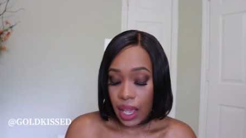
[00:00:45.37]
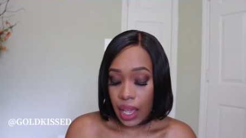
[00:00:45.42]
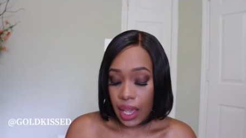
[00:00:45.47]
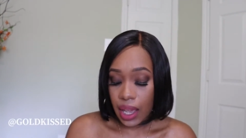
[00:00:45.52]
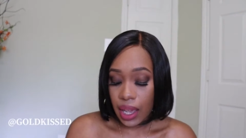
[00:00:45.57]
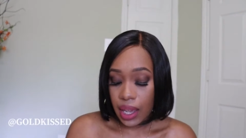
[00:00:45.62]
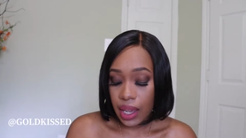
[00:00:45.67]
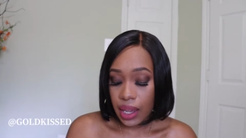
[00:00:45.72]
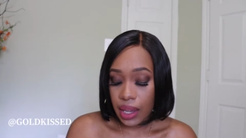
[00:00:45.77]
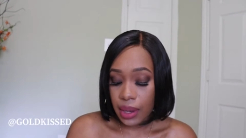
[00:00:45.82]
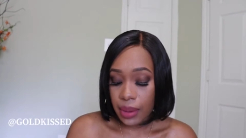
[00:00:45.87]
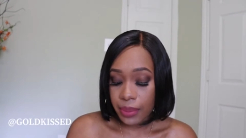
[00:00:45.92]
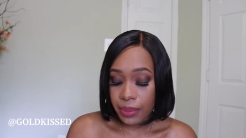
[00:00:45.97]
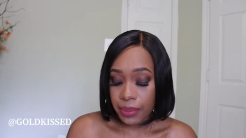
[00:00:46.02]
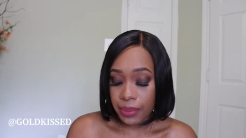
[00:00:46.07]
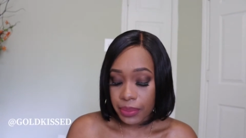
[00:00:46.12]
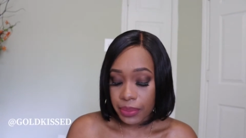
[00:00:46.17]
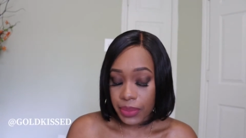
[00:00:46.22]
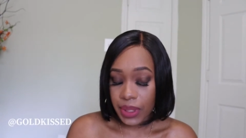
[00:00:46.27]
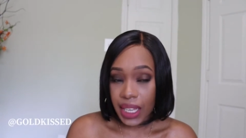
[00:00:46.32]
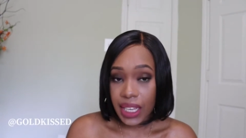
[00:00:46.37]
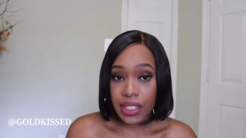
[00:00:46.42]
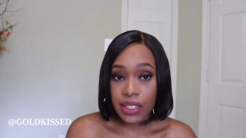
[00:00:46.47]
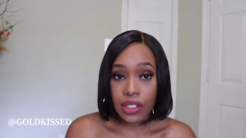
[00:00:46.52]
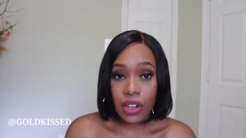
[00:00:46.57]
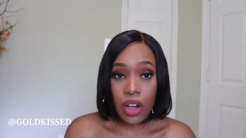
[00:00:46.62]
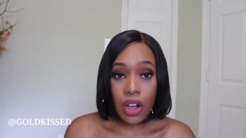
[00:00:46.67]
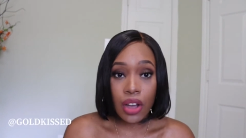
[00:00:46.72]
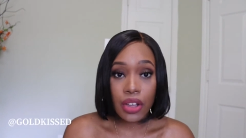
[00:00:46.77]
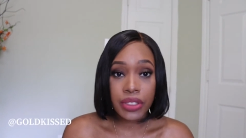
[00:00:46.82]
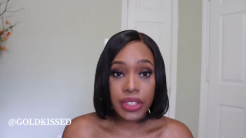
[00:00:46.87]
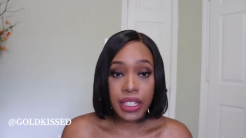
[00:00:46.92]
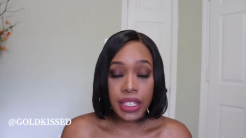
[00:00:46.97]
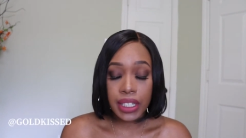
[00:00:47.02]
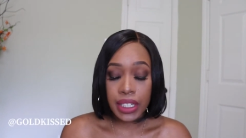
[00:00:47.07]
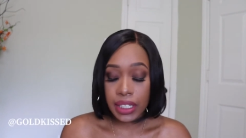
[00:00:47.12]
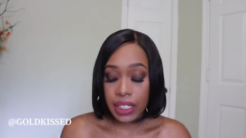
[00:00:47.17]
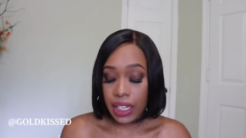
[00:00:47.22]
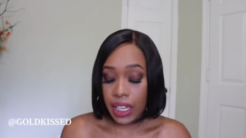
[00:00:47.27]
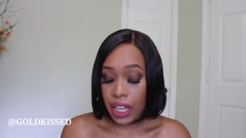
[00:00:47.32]
It's called
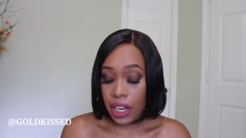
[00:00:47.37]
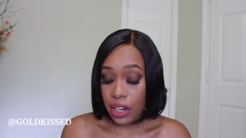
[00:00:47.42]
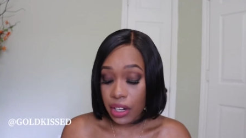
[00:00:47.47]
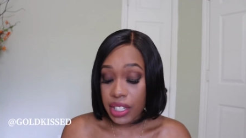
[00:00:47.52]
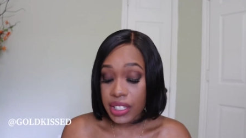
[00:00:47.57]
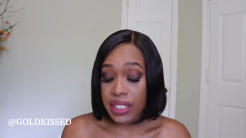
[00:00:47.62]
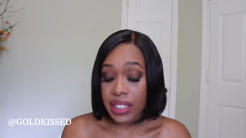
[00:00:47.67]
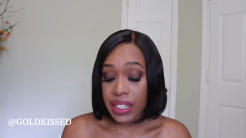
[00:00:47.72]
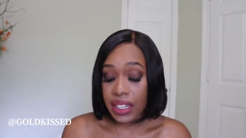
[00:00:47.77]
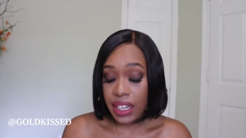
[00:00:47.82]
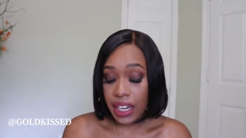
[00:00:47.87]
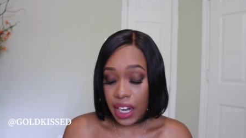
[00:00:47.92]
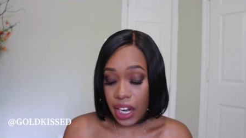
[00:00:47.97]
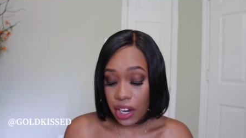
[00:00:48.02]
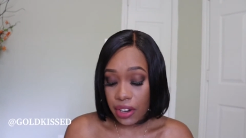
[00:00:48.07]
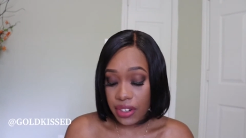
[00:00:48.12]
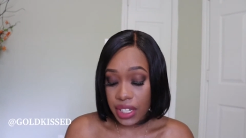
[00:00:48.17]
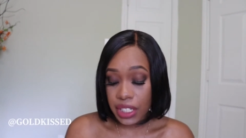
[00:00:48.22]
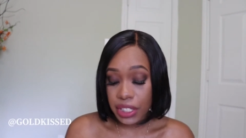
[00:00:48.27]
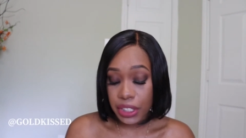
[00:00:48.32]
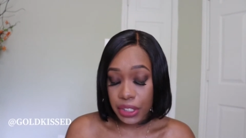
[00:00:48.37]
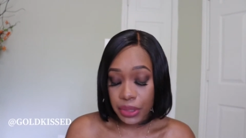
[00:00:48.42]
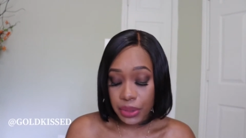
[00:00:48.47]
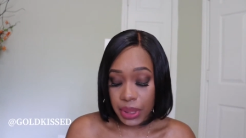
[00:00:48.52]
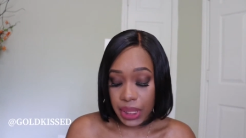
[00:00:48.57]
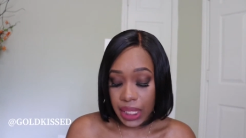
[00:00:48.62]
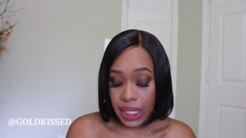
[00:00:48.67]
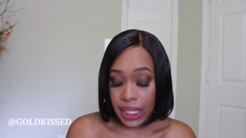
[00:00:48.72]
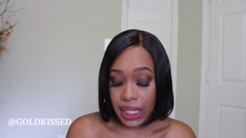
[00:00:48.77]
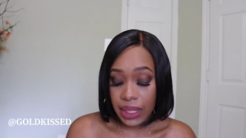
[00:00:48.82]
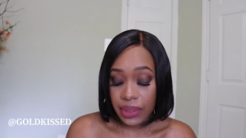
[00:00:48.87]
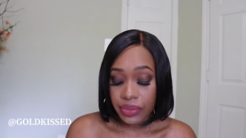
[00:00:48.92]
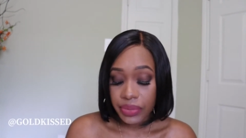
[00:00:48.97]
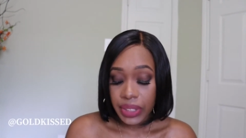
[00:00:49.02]
it's the Kerry unit,